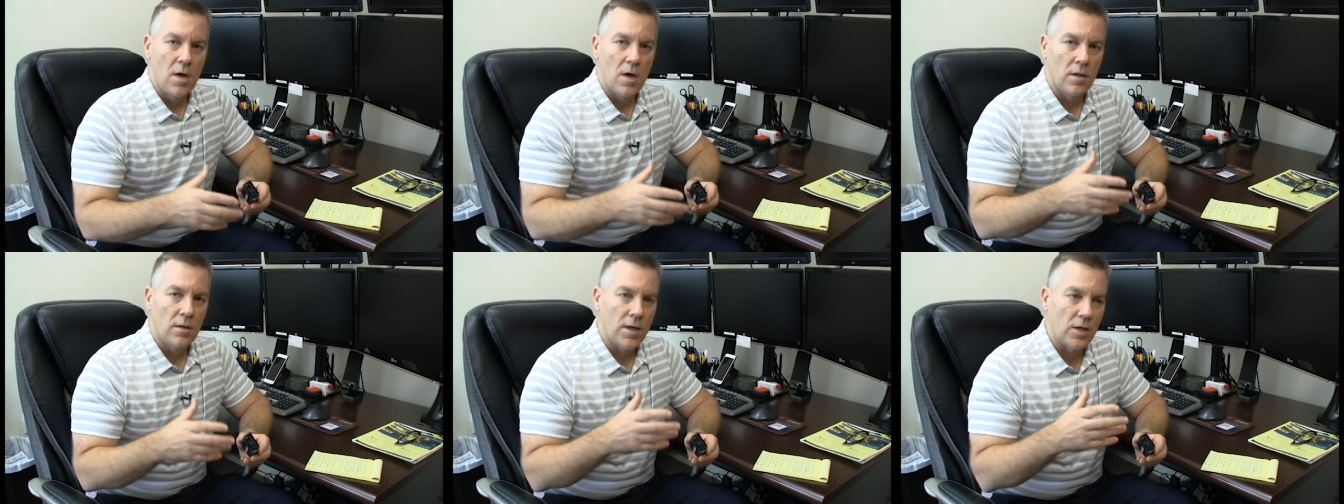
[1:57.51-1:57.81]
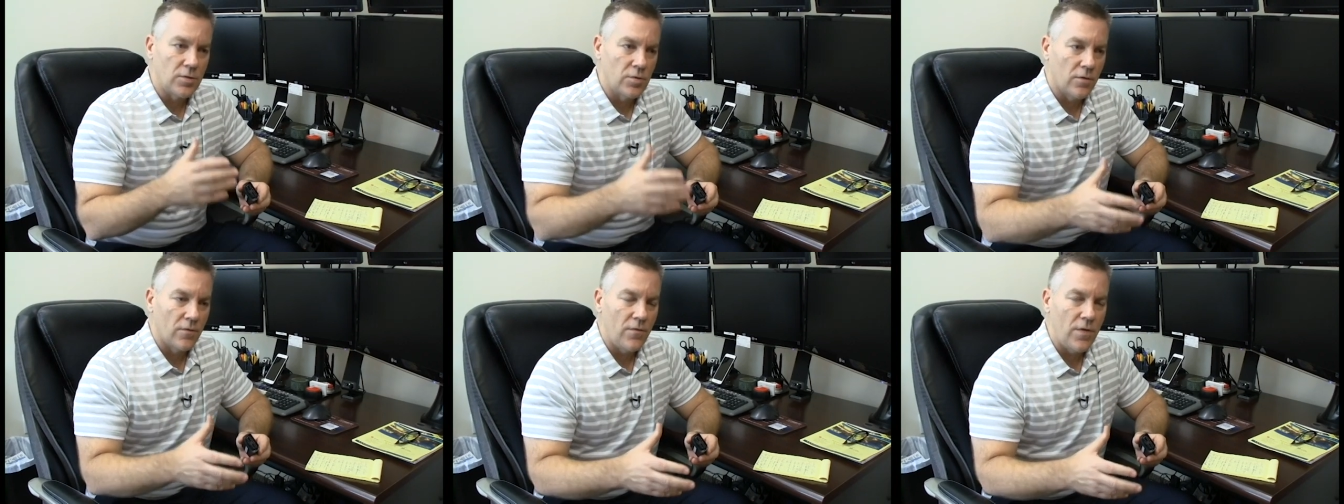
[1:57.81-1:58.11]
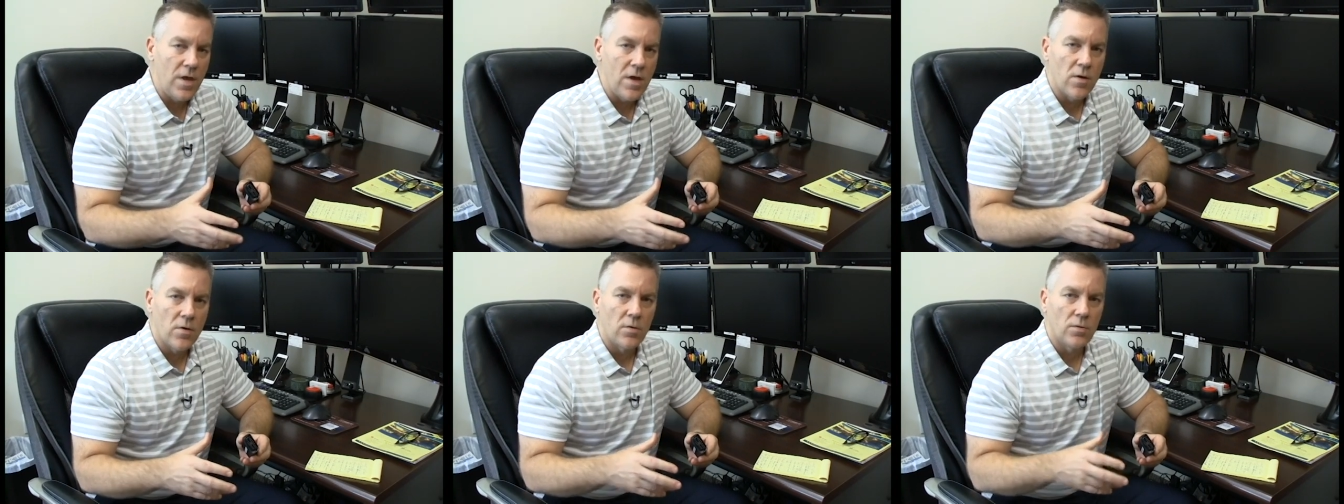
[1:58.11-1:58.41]
electric
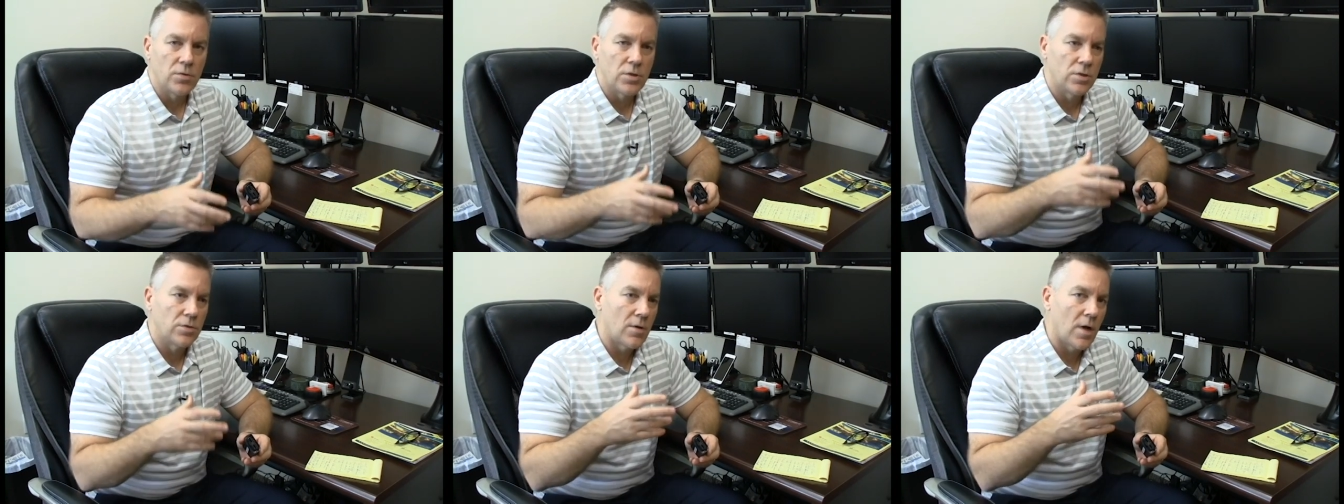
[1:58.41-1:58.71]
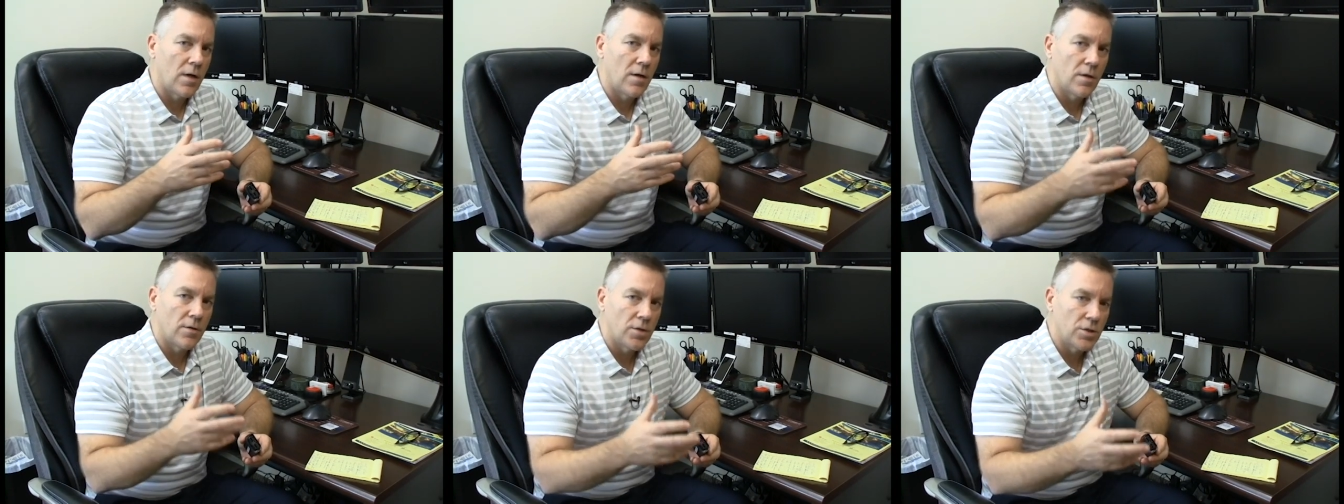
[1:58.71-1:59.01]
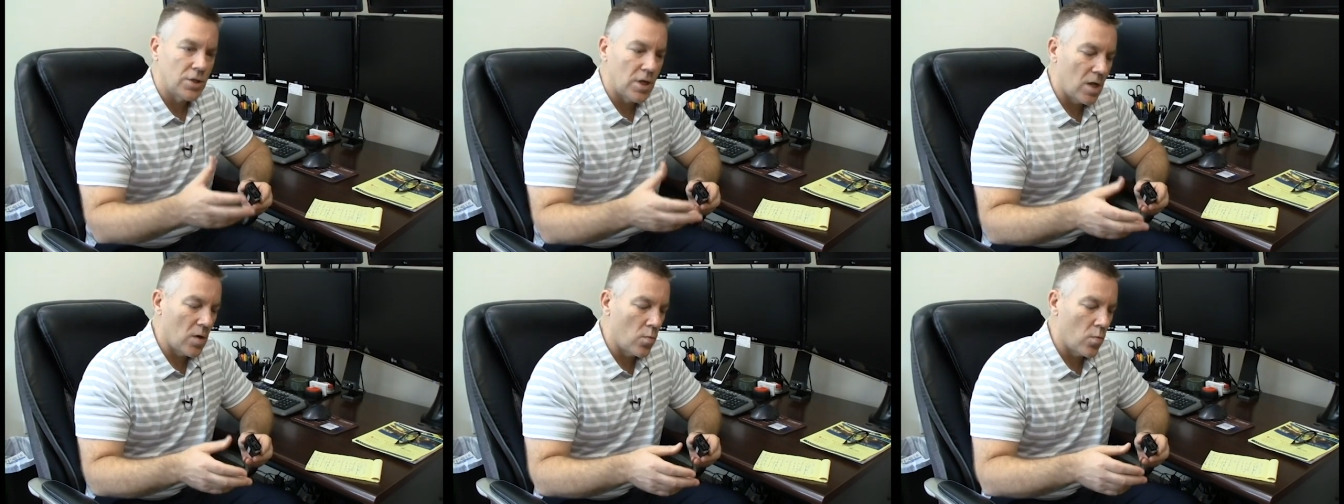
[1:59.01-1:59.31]
vehicles and trying to
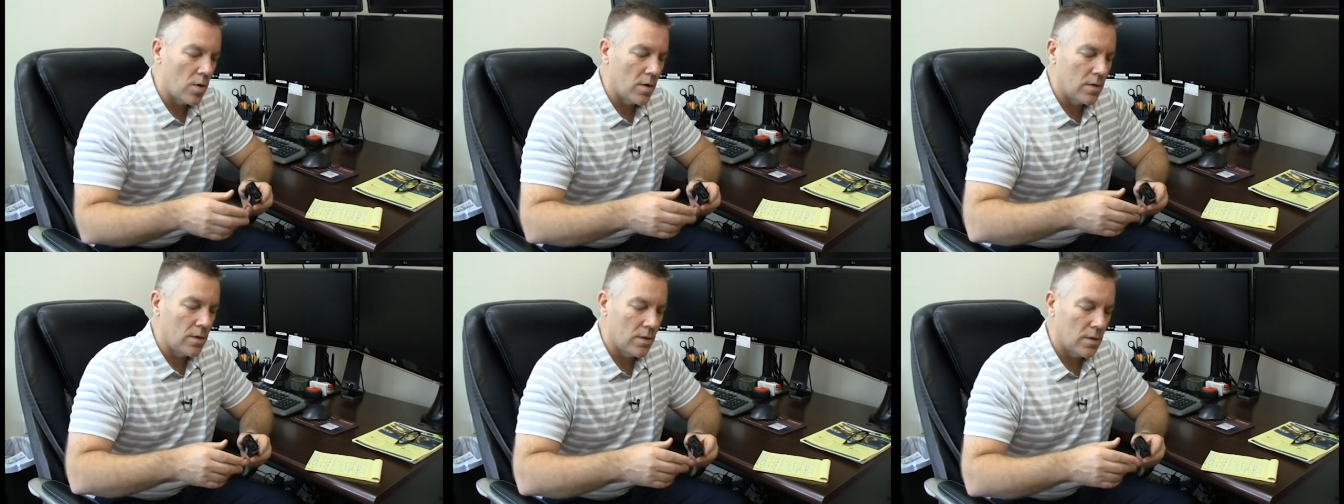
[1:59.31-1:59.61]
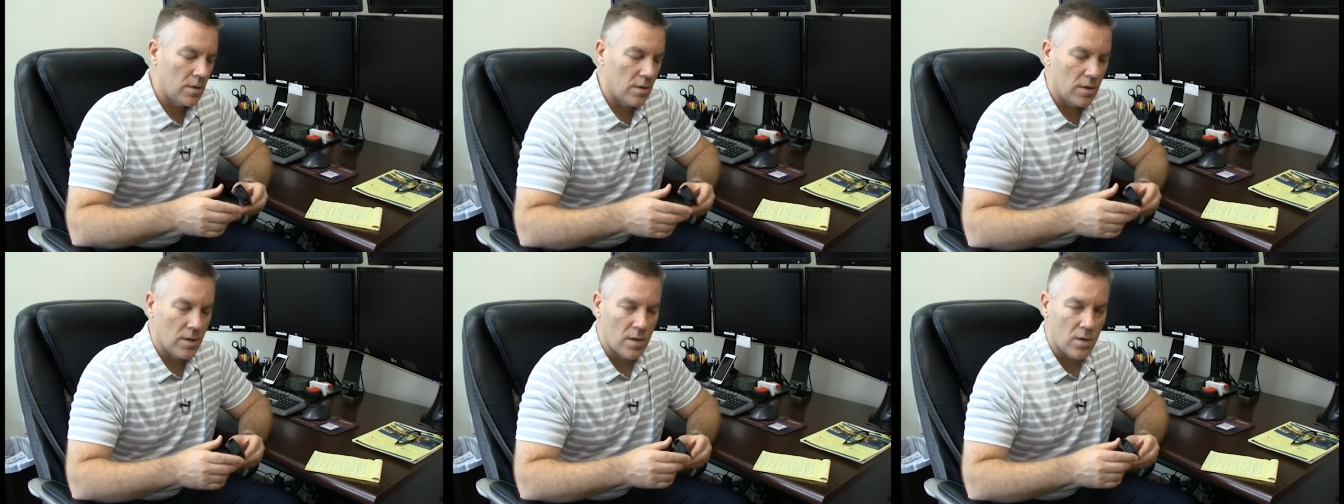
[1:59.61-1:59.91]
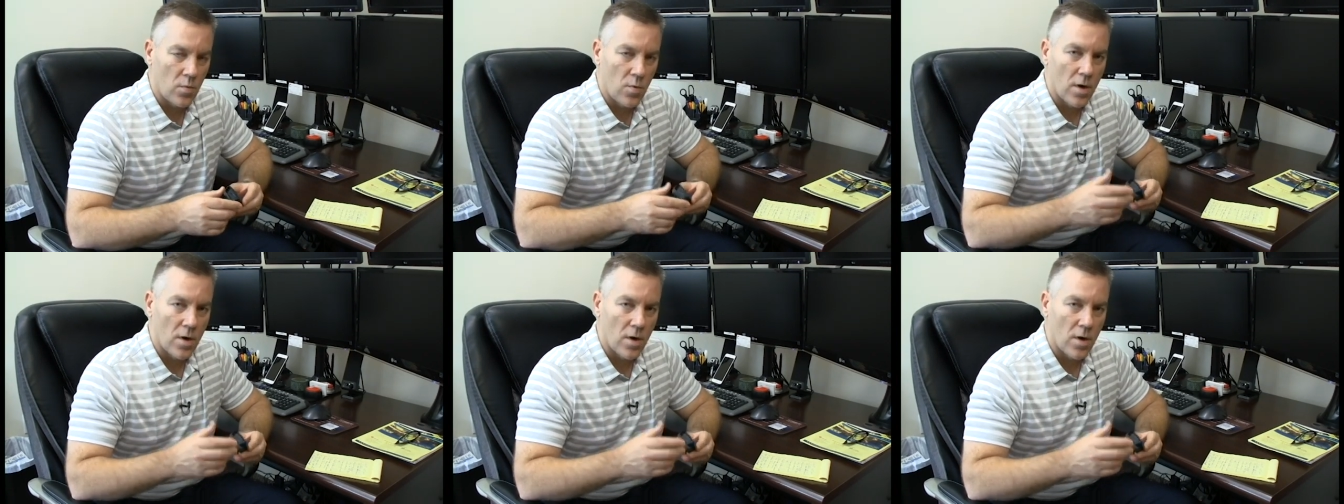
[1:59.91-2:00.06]
understand when, uh,